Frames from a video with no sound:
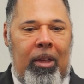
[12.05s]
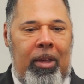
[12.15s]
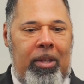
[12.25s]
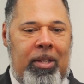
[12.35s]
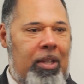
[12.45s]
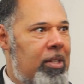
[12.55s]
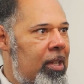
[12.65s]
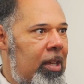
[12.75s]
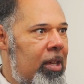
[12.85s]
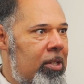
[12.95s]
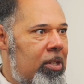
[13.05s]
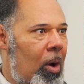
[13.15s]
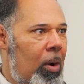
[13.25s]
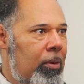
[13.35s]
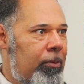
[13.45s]
60 years
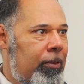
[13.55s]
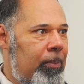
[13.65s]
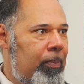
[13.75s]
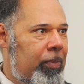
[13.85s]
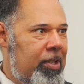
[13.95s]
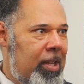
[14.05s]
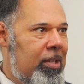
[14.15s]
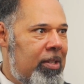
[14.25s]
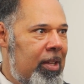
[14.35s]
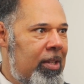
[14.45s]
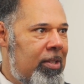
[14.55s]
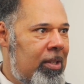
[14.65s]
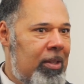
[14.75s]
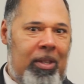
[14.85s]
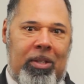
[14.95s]
on from the 60s,
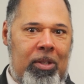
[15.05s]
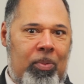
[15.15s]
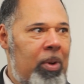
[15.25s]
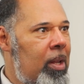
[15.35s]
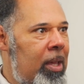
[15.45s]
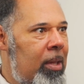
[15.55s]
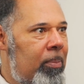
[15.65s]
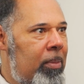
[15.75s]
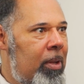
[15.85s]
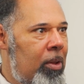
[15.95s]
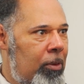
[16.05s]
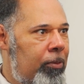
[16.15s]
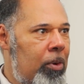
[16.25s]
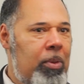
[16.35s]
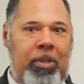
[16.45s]
that this is really, the
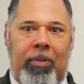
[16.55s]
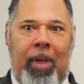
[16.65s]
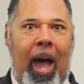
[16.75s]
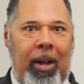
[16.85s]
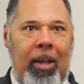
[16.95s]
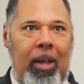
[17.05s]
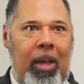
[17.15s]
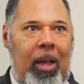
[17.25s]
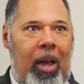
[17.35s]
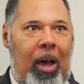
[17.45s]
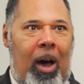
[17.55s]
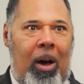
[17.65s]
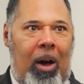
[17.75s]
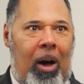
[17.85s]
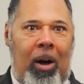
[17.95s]
fruits of that
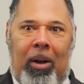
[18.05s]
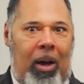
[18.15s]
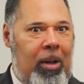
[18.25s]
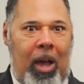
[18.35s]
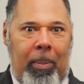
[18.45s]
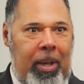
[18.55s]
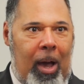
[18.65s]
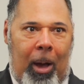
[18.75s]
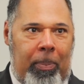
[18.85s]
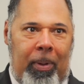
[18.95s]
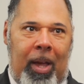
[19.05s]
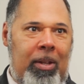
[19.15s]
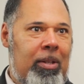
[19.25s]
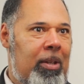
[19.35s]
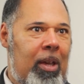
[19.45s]
are coming up,
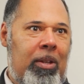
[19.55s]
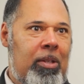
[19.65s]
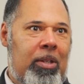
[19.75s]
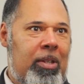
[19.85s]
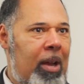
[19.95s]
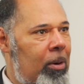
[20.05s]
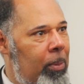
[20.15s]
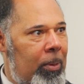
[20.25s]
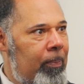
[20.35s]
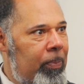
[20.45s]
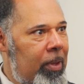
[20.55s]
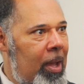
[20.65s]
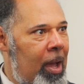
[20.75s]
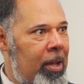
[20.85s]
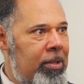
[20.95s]
and it's a terrible
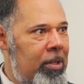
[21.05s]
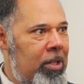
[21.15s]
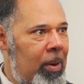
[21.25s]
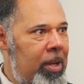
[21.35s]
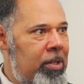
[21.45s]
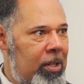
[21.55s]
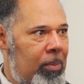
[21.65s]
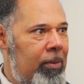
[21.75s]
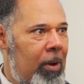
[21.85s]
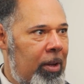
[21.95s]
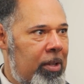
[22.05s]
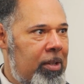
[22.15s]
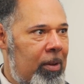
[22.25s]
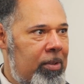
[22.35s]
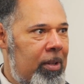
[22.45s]
situation that we find
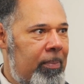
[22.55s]
ourselves in.